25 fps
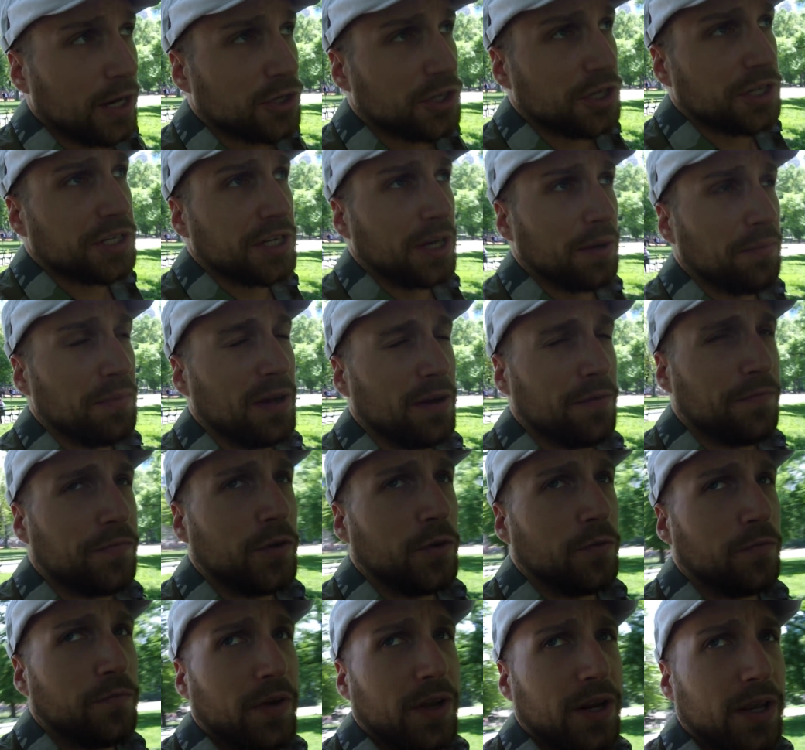And she sent me a
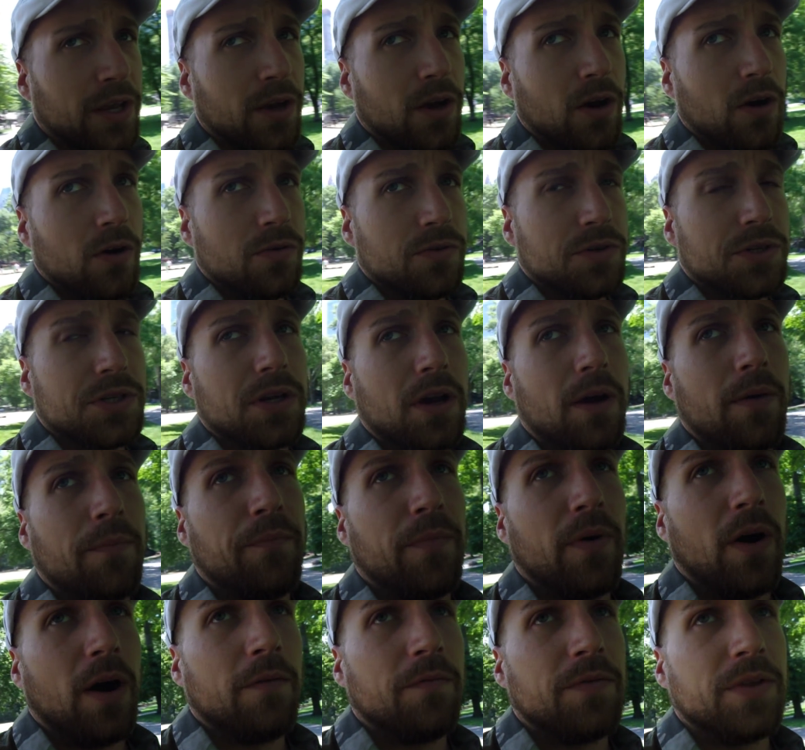few videos
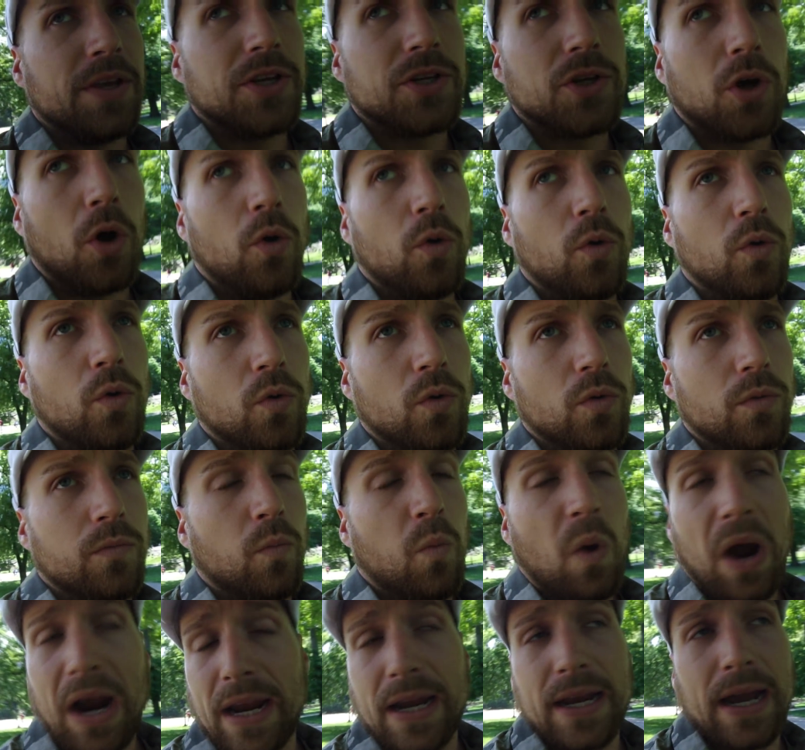of, of these
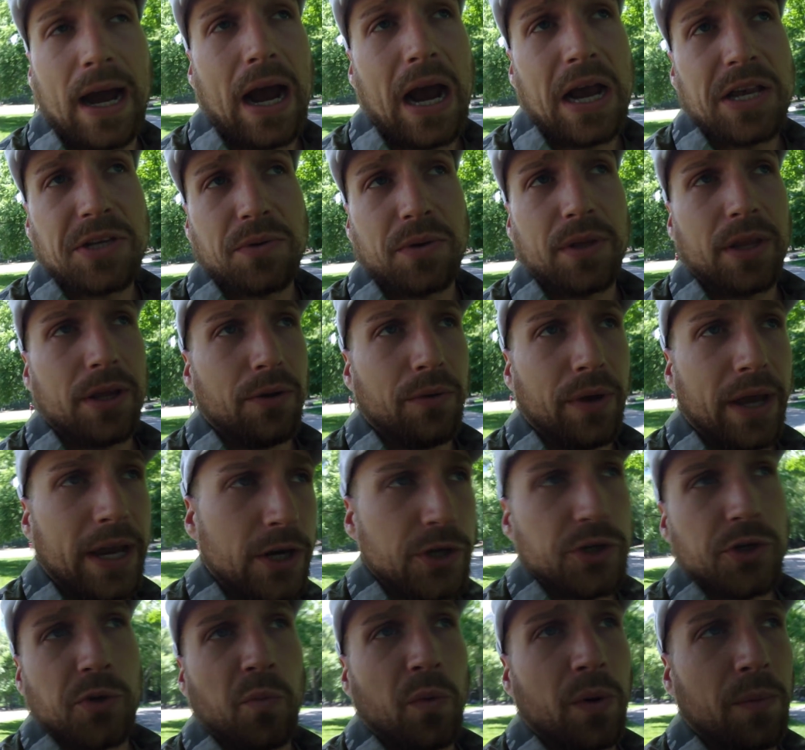old white guys with little
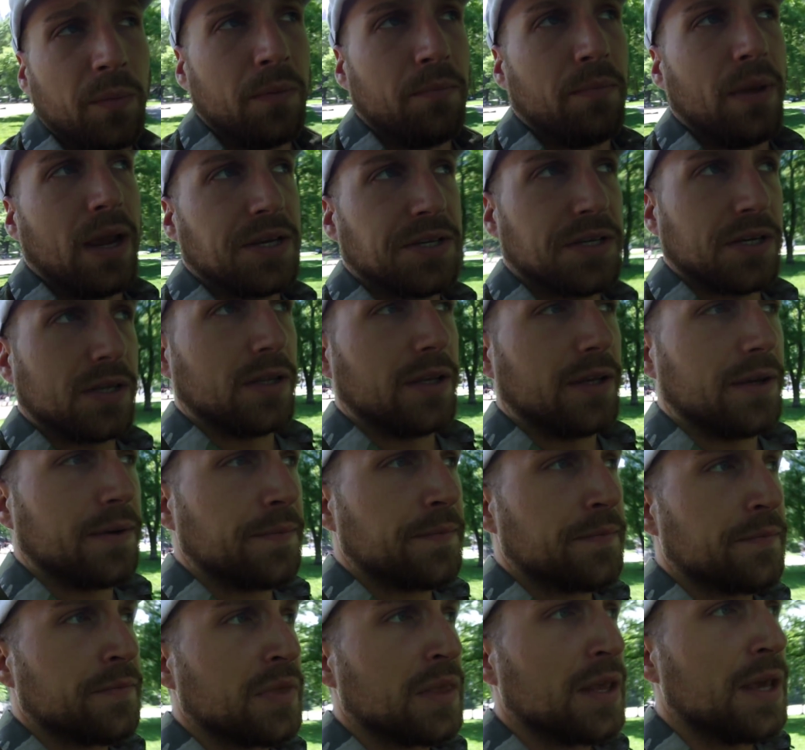Asian women,
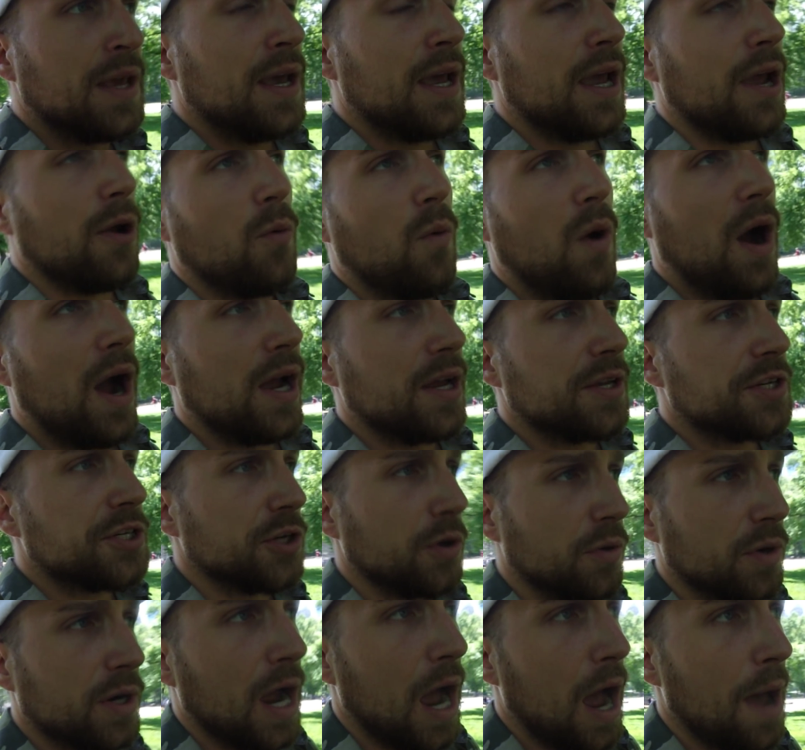basically, and why
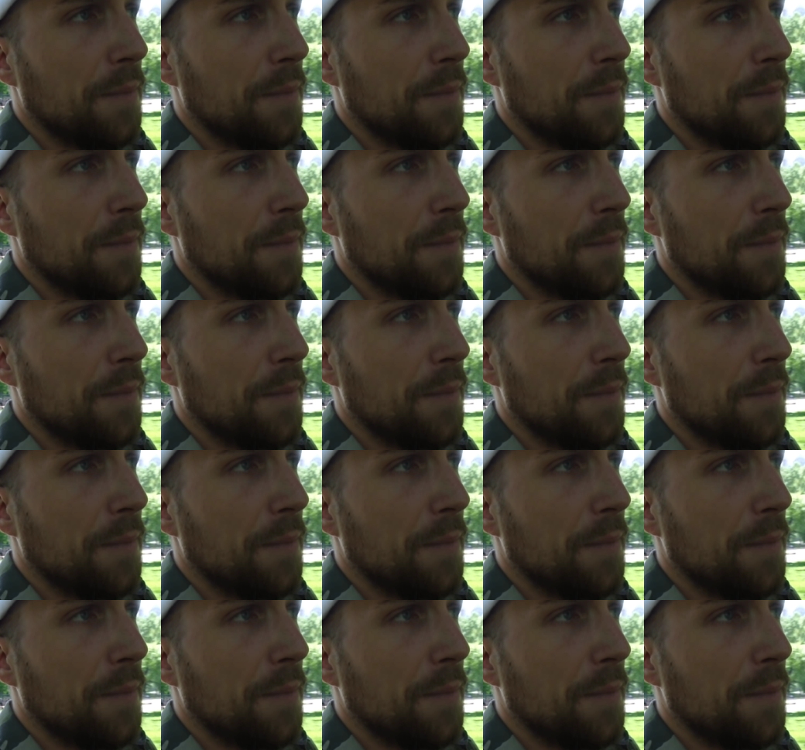it's so